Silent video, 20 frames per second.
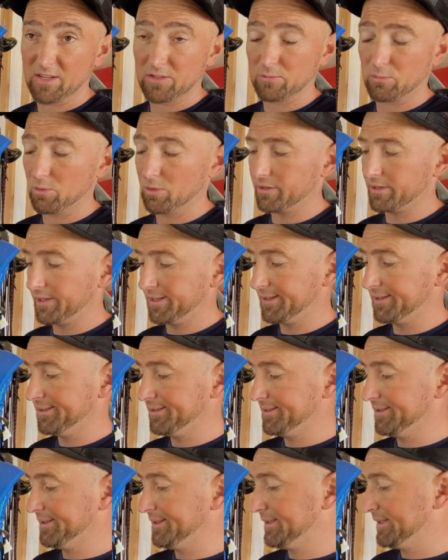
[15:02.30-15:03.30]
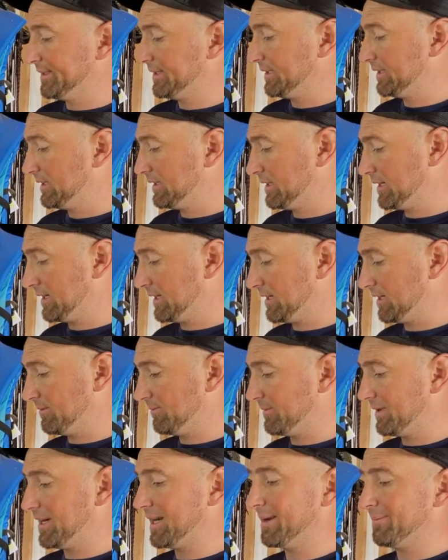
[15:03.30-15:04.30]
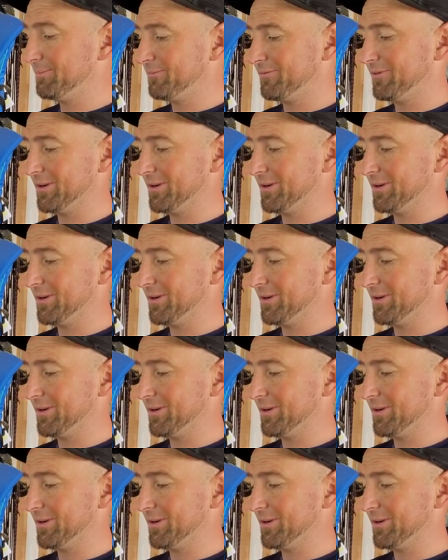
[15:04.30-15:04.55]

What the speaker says: it's working. I'm